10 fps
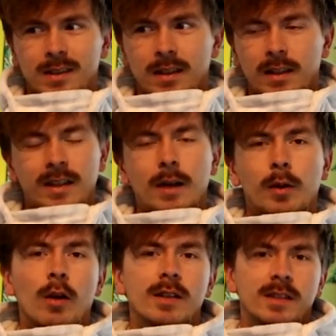they
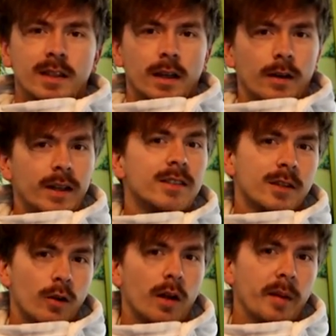come across as like an
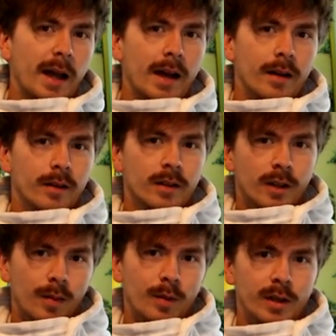Instagram ad
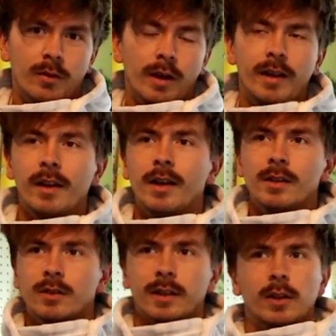company, right?
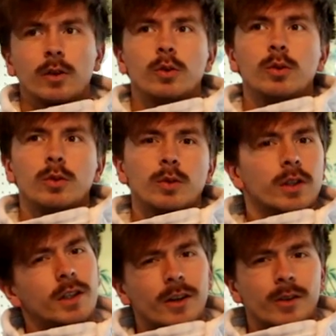It's like, who
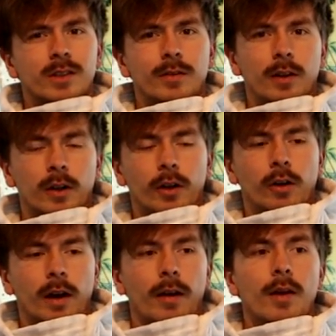really knows if they're good
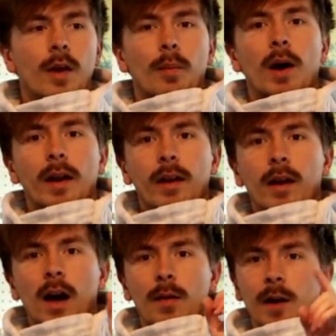or not?
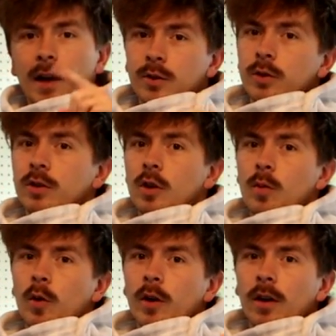But I'm an actual
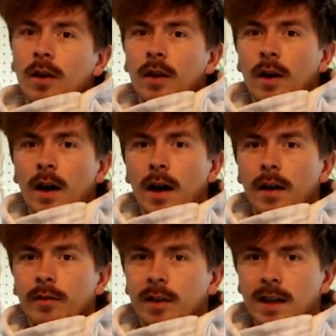snowboarder.
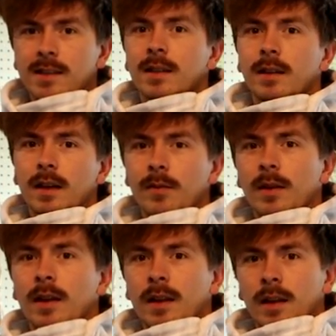I've tested
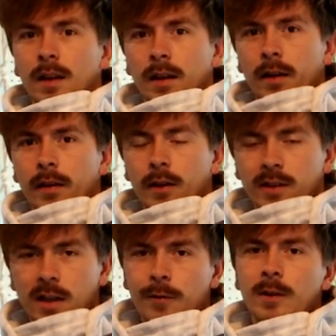them. Their
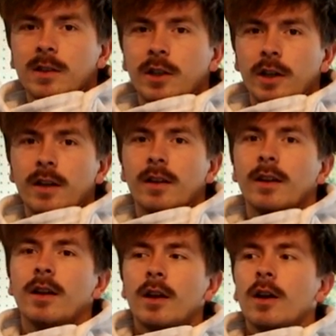stuff is good.
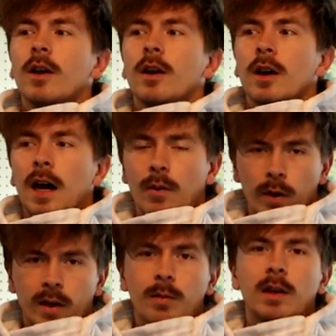I'd
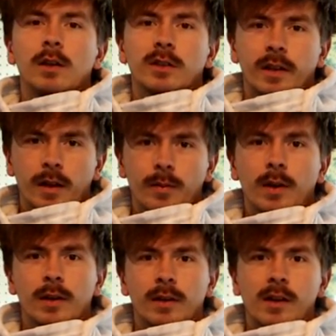recommend using
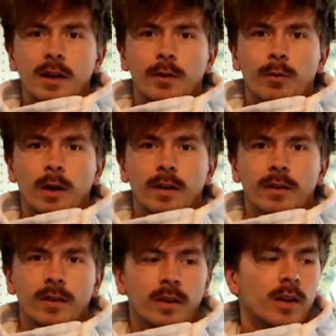them. Tell your
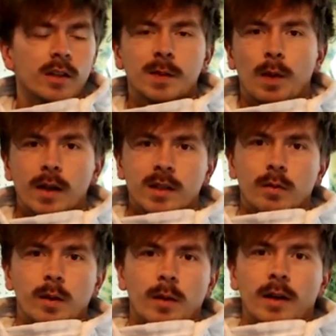friends.
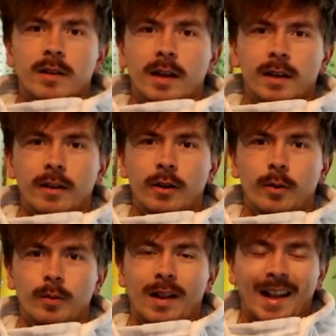Sponsor me, Montec and
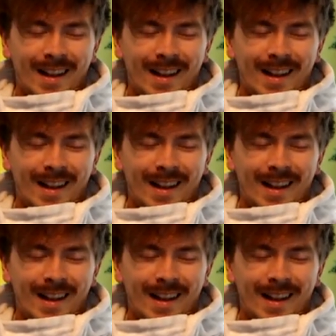Dope.